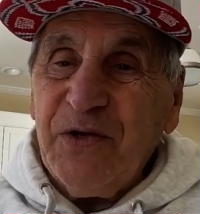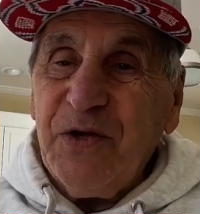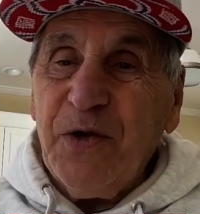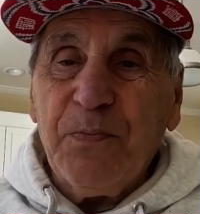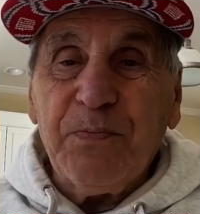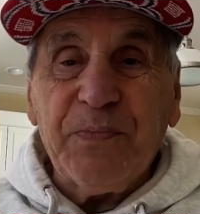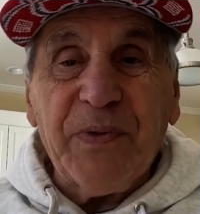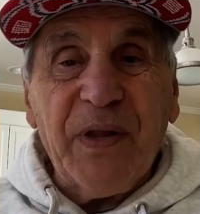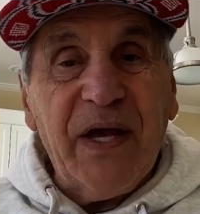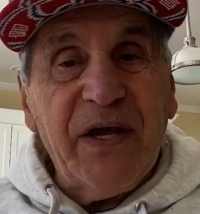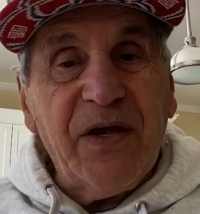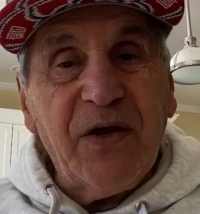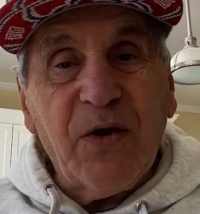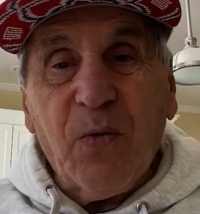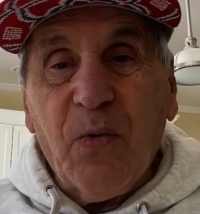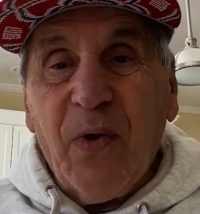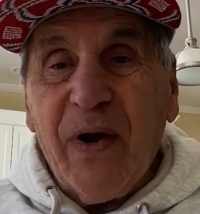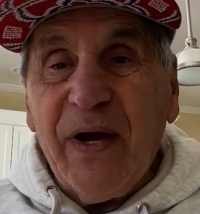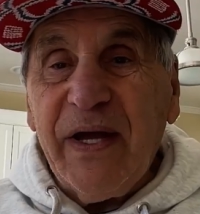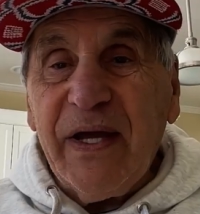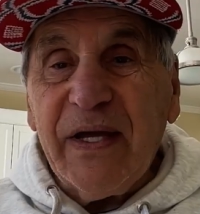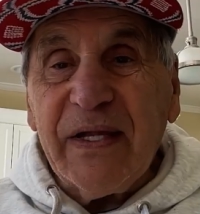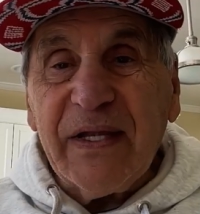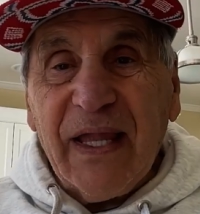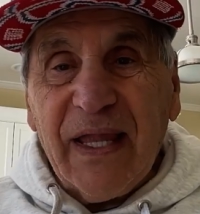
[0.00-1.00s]
you, play your
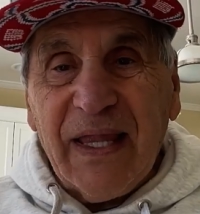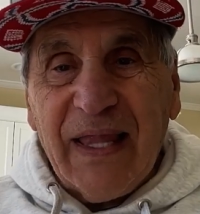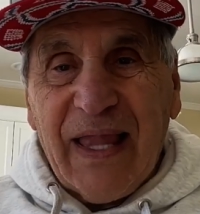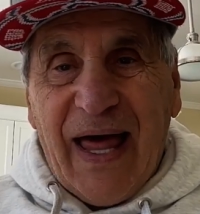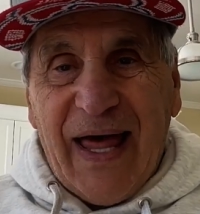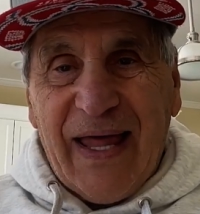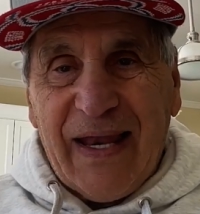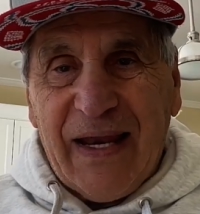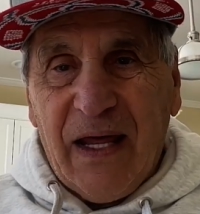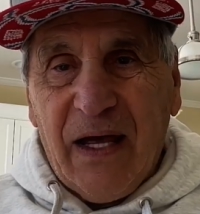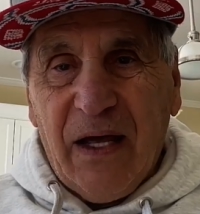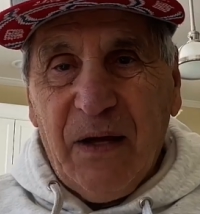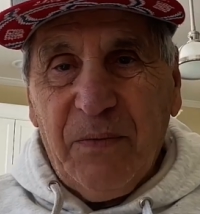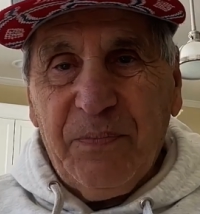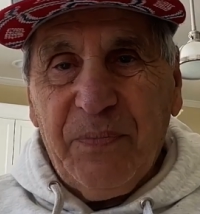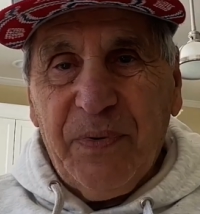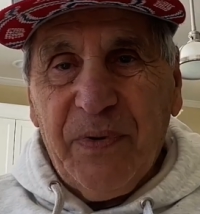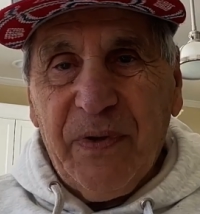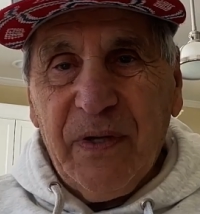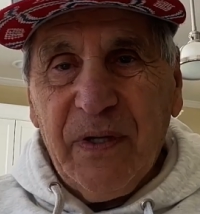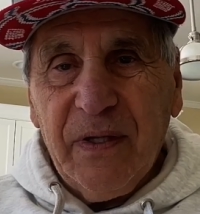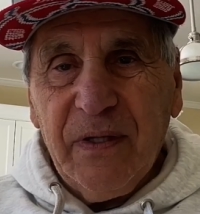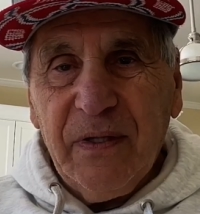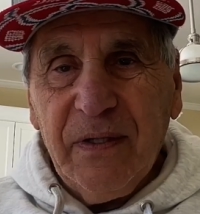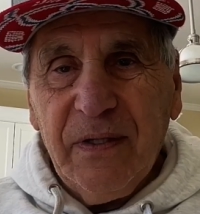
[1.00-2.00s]
way in the lineup
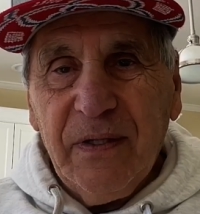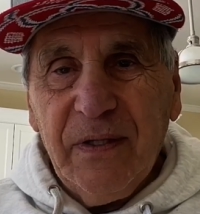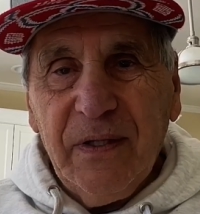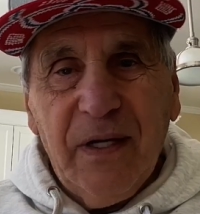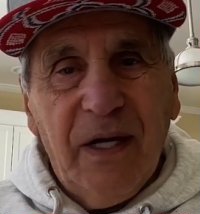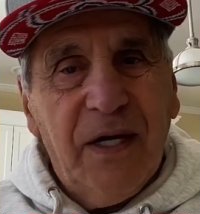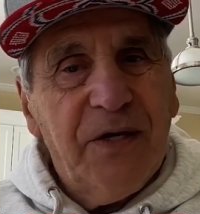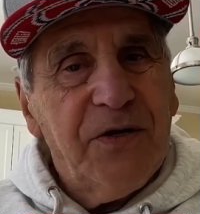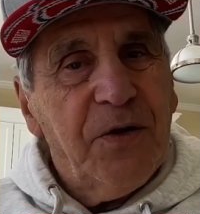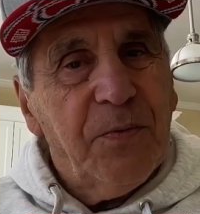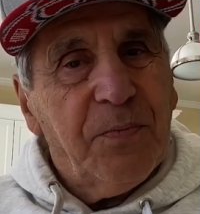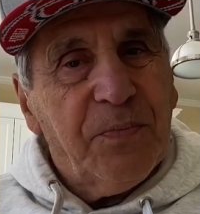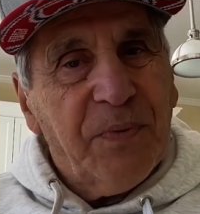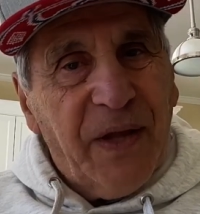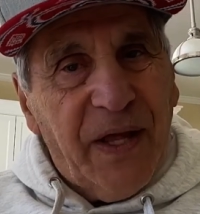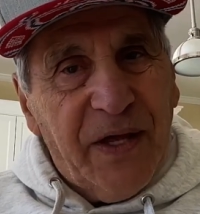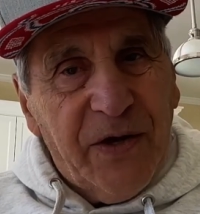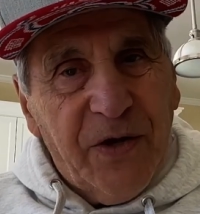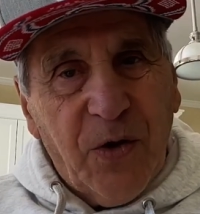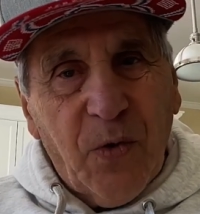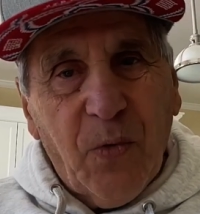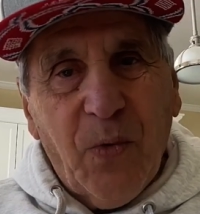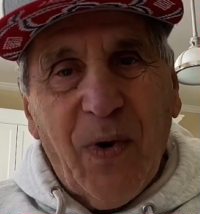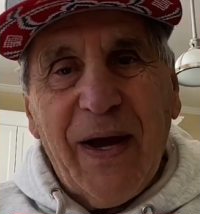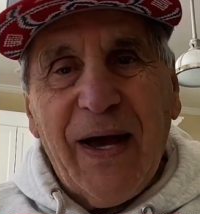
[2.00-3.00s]
and you play
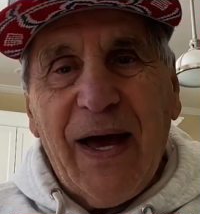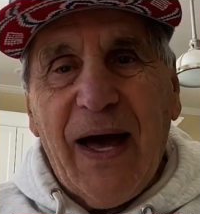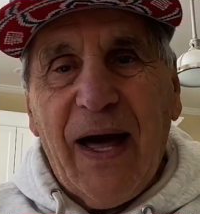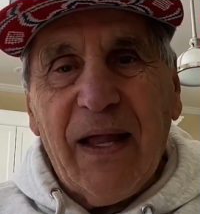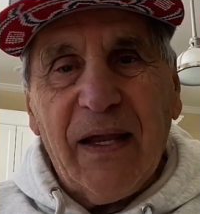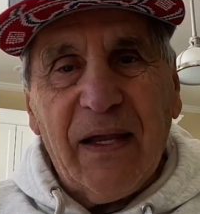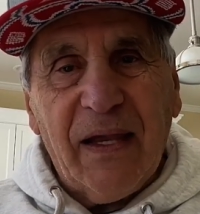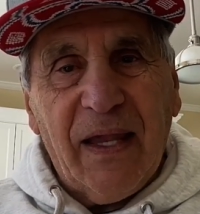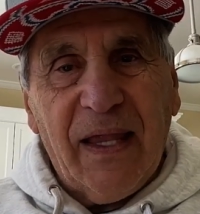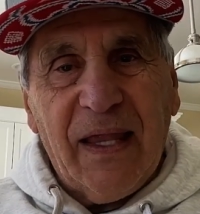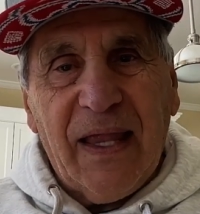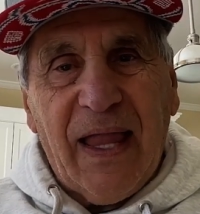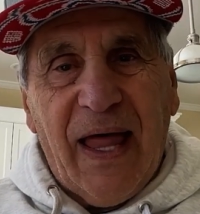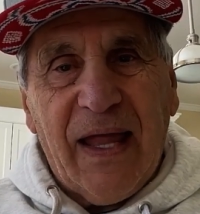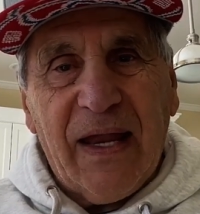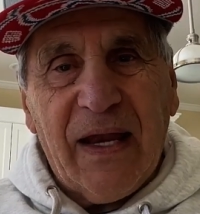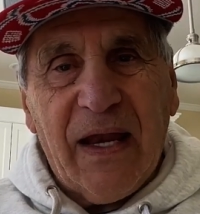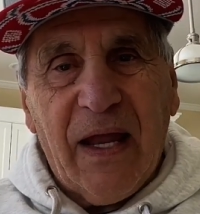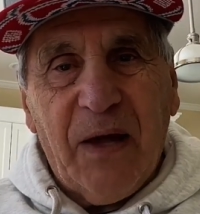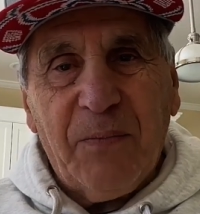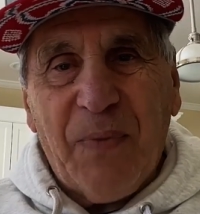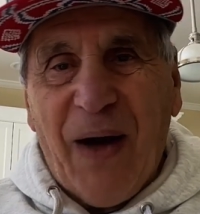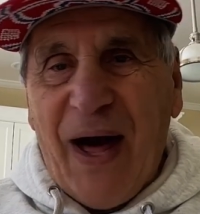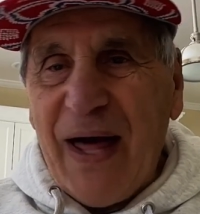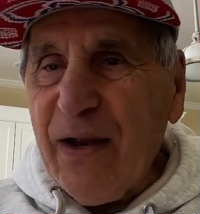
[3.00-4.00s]
your way out of the
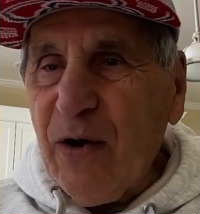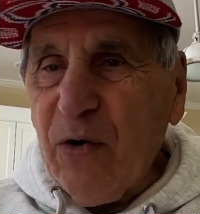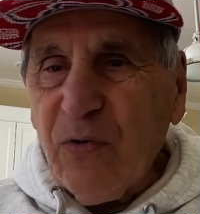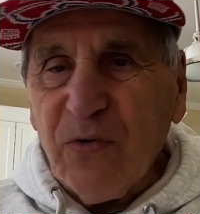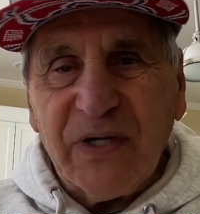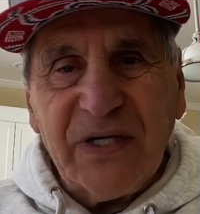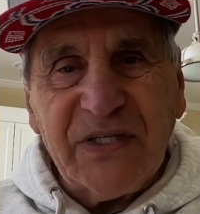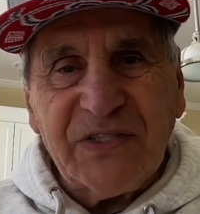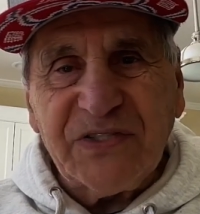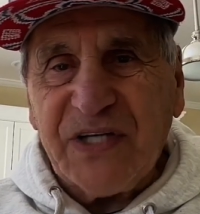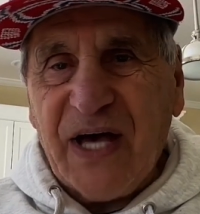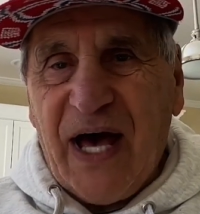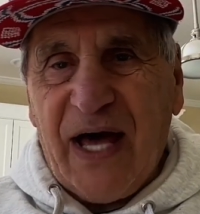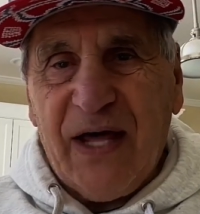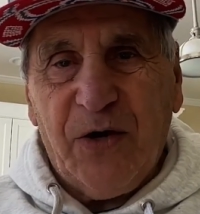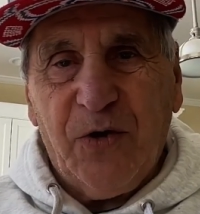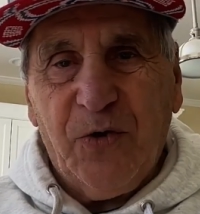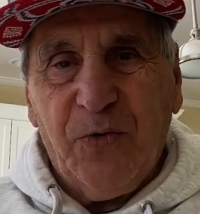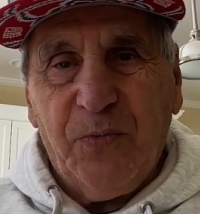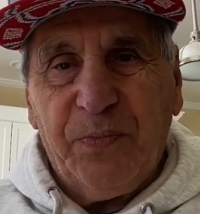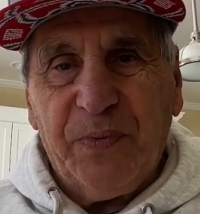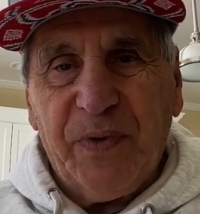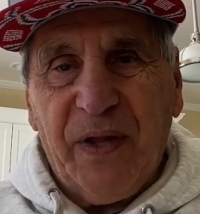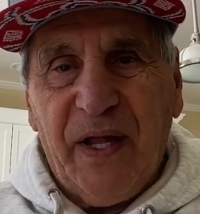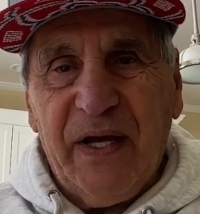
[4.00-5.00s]
lineup. I don't decide who
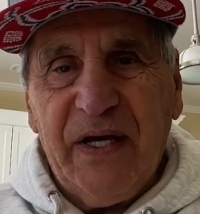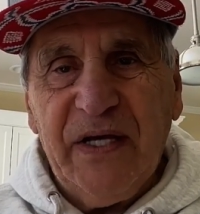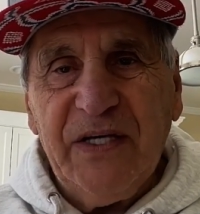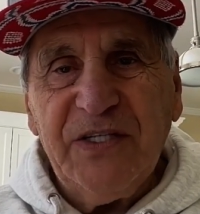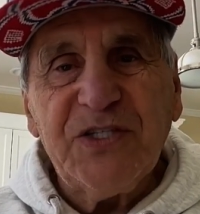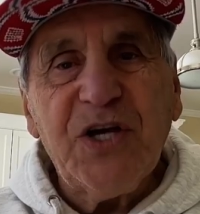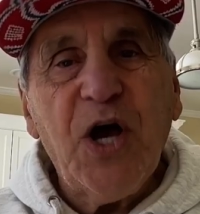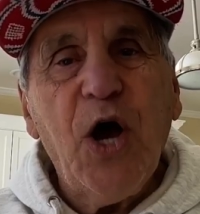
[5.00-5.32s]
plays.